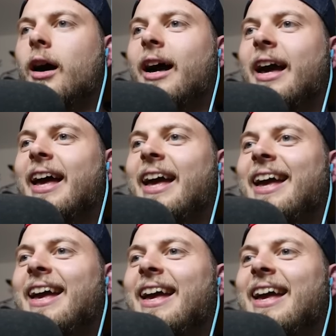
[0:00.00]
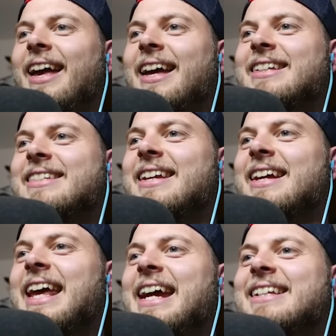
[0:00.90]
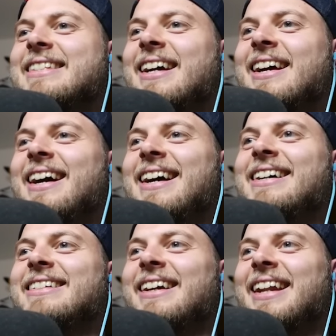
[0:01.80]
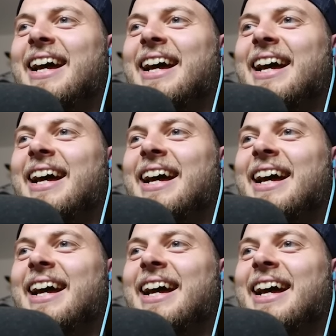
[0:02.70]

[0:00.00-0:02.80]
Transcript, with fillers: Hey, see you later, suckers. I get